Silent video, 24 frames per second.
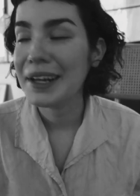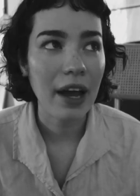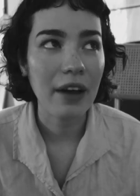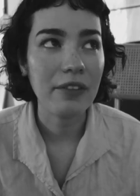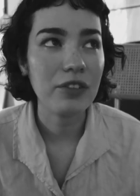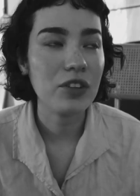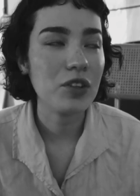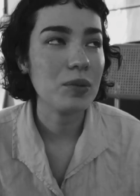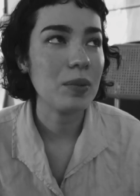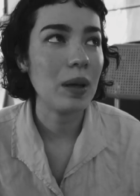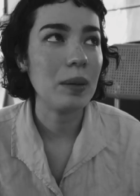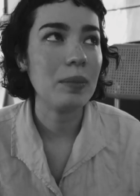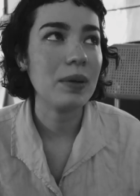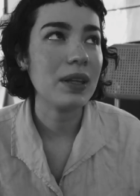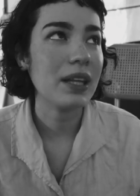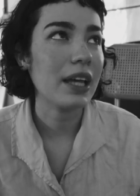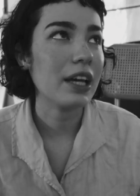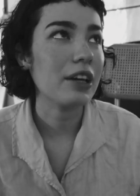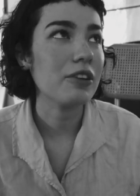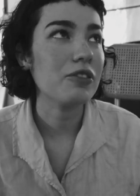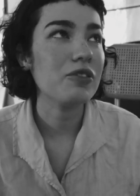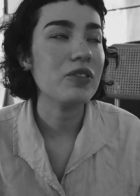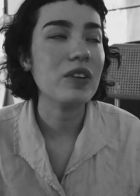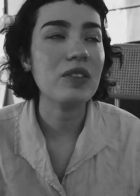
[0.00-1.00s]
After maybe
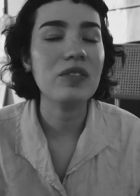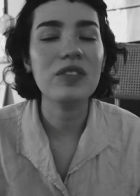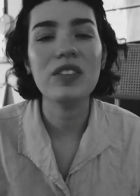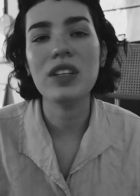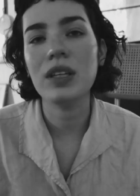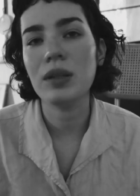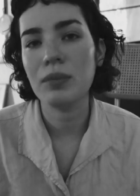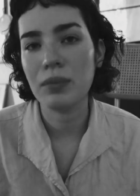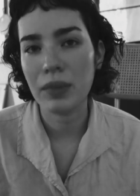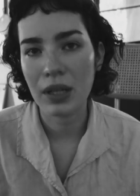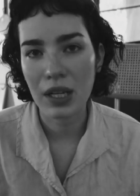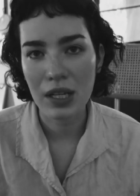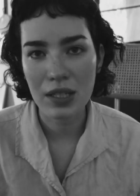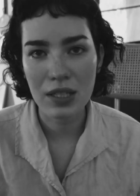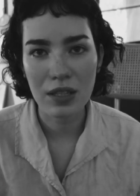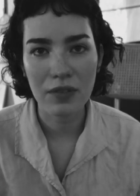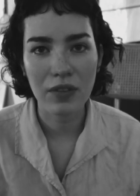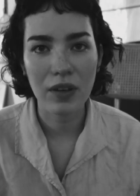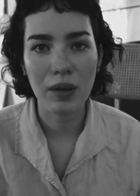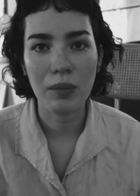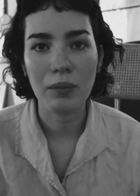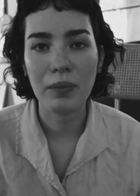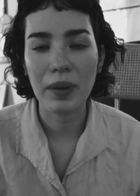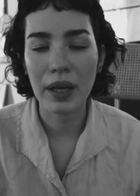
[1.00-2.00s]
like 15 minutes of
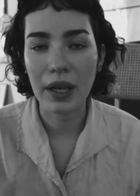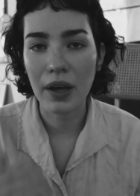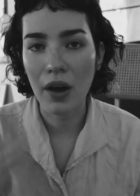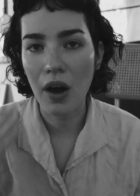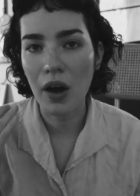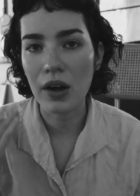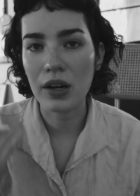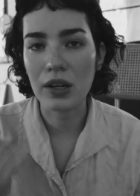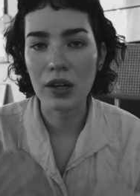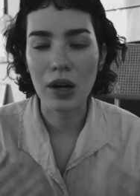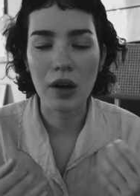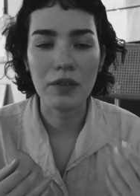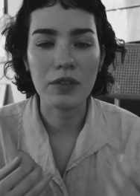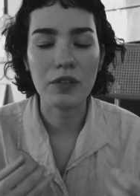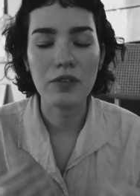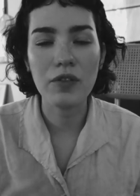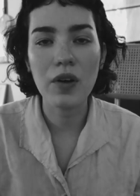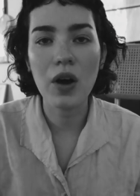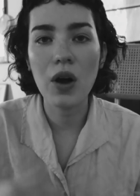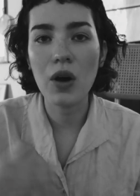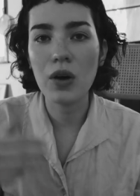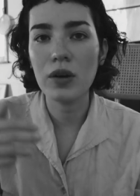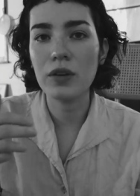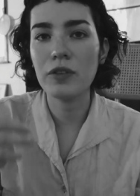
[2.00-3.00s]
him being on and off the
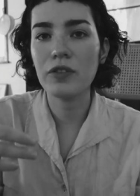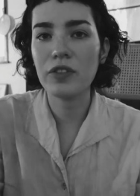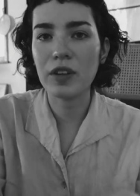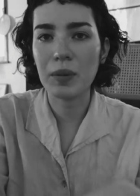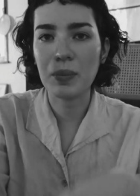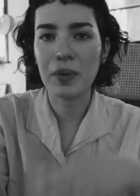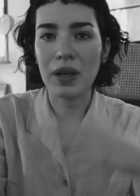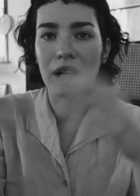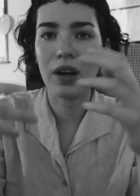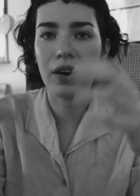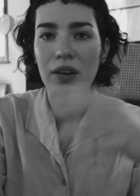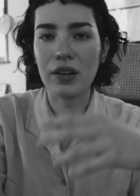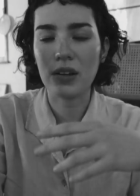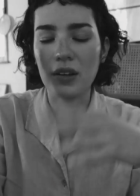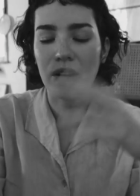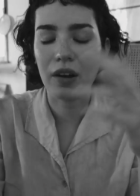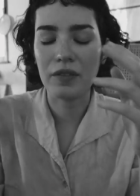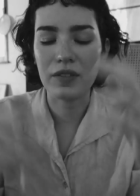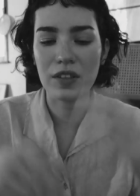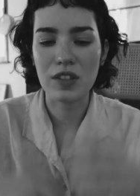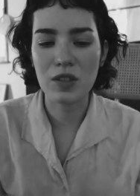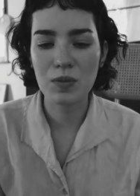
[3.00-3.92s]
phone, flipping on and off the